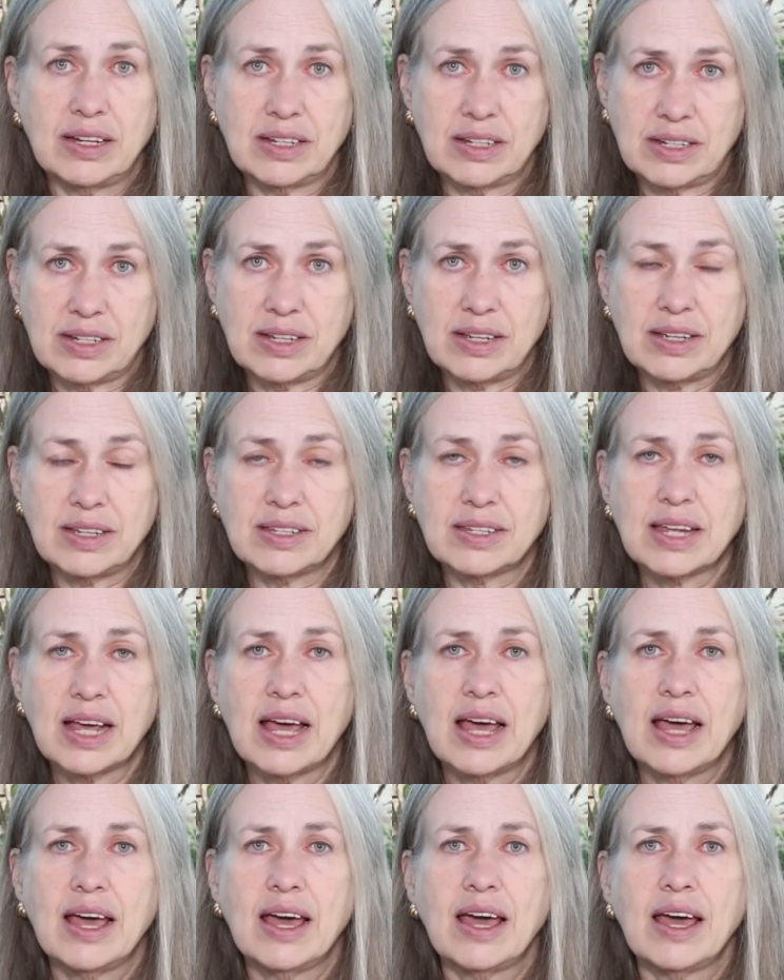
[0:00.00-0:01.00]
entities
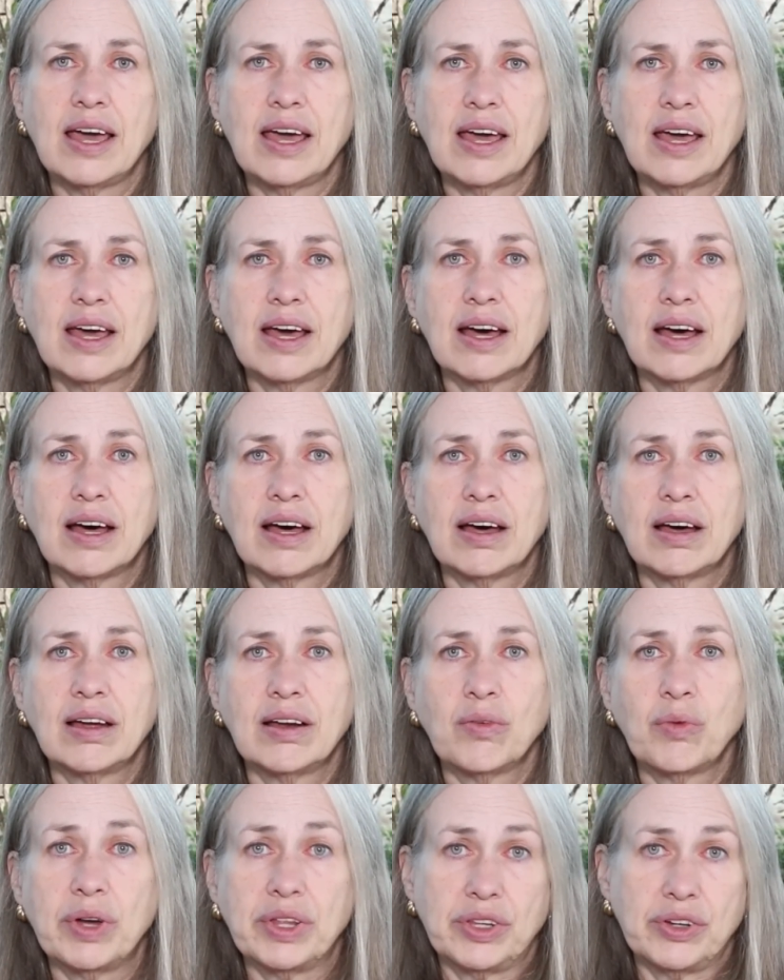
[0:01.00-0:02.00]

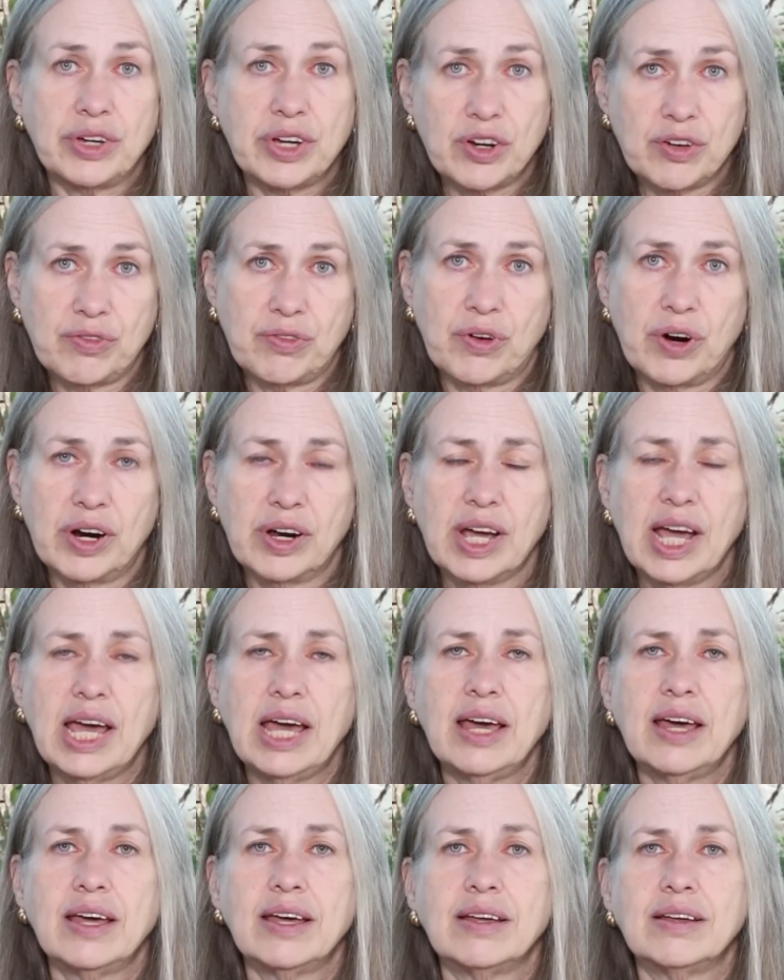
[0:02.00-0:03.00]
and what they're here for.
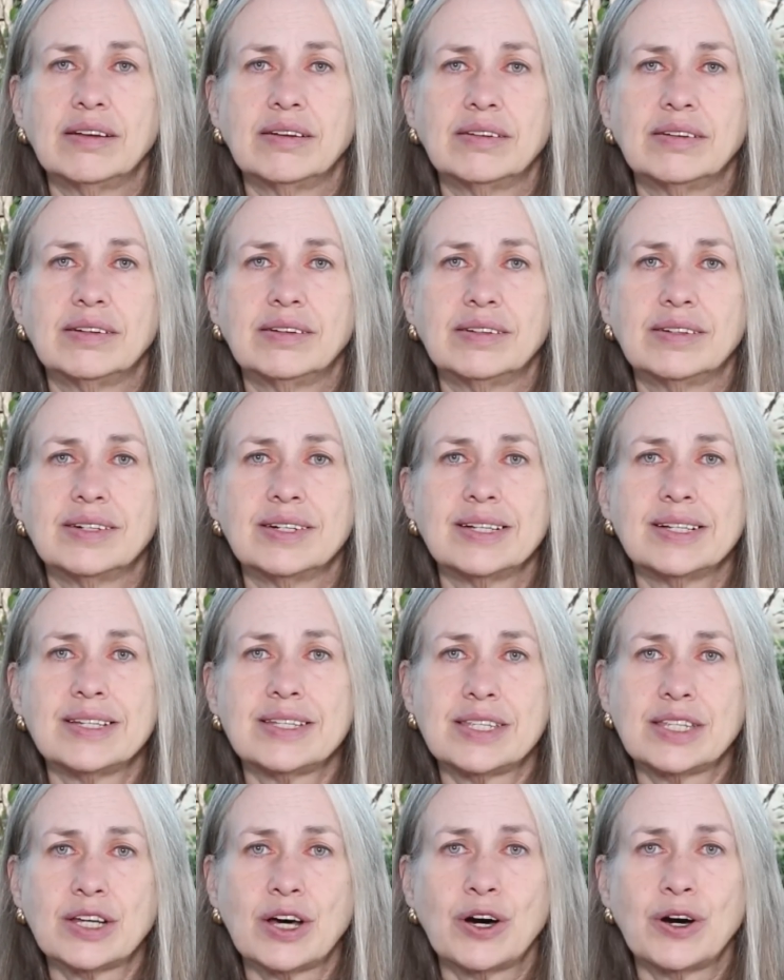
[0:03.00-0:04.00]

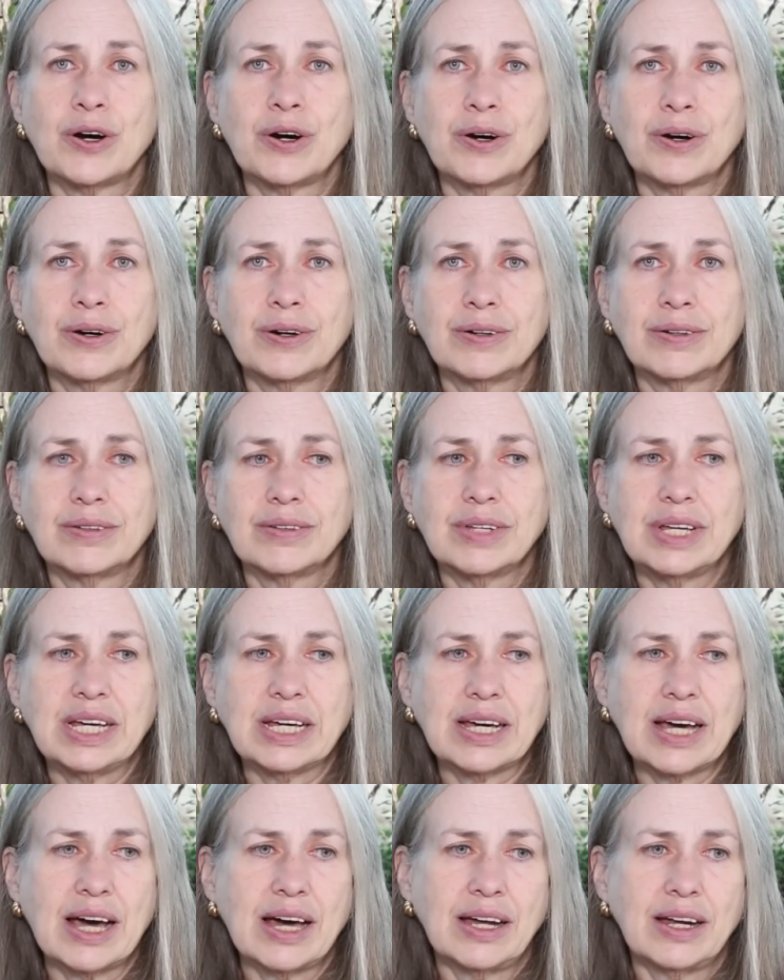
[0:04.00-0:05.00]
So
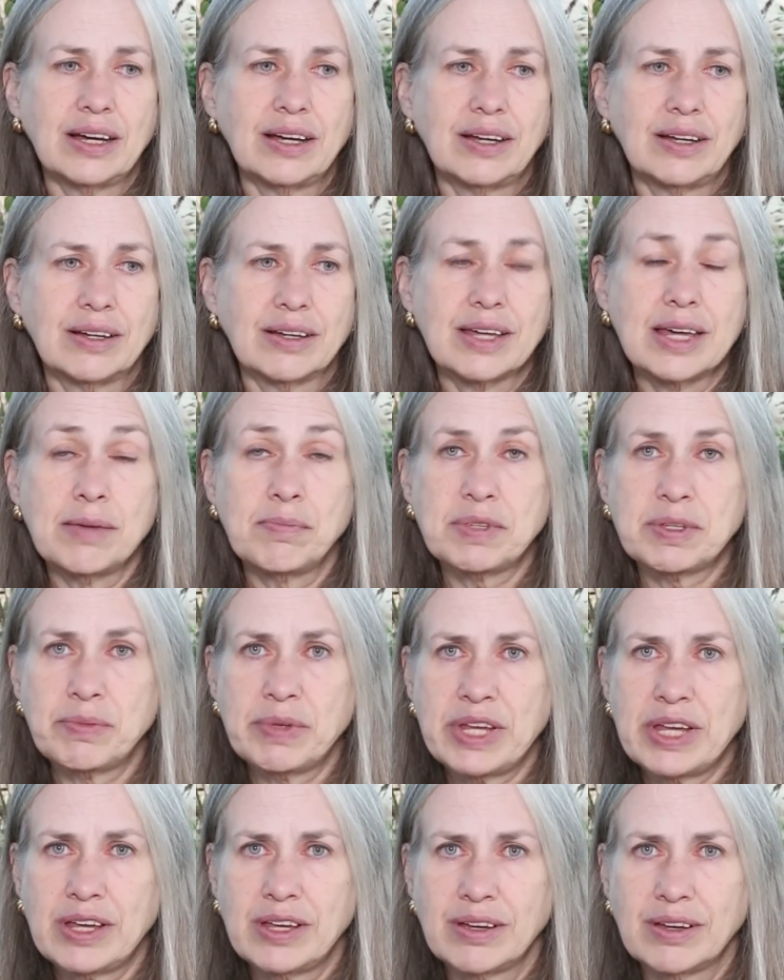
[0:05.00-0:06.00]
it kind of keeps
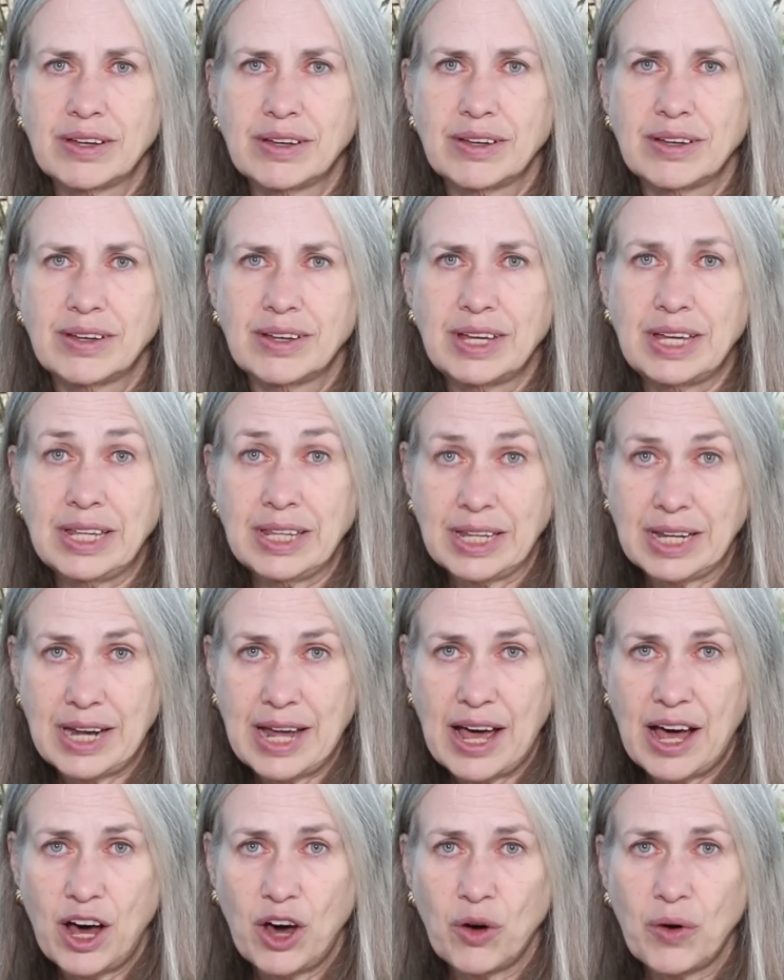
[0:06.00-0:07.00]
me in the
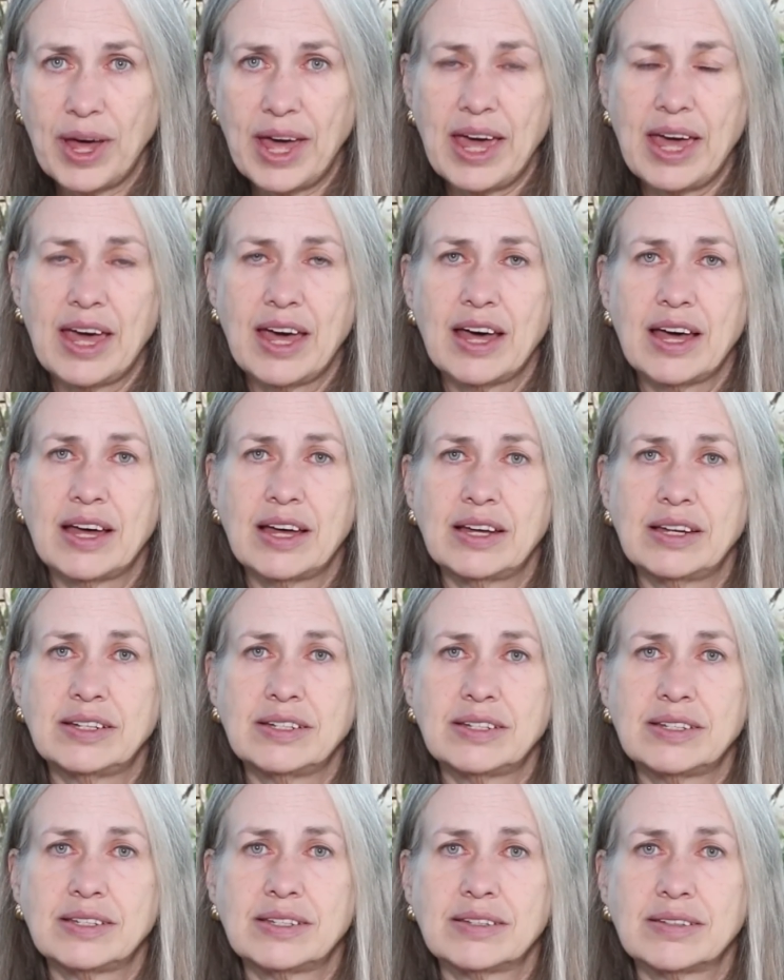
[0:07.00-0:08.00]
now
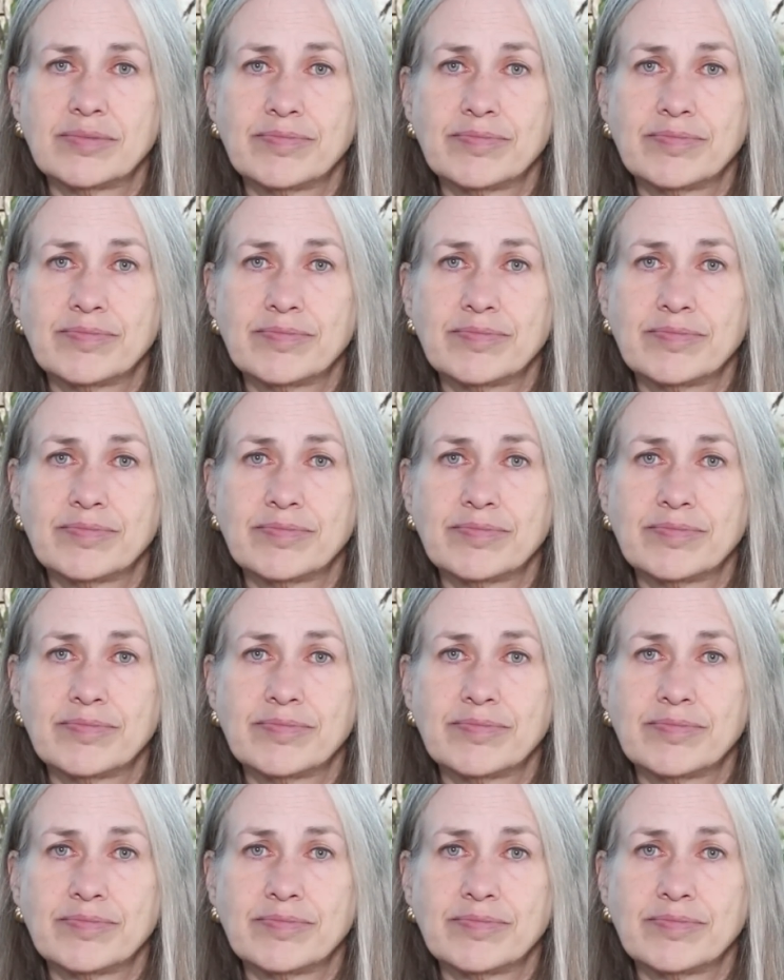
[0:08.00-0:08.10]
and,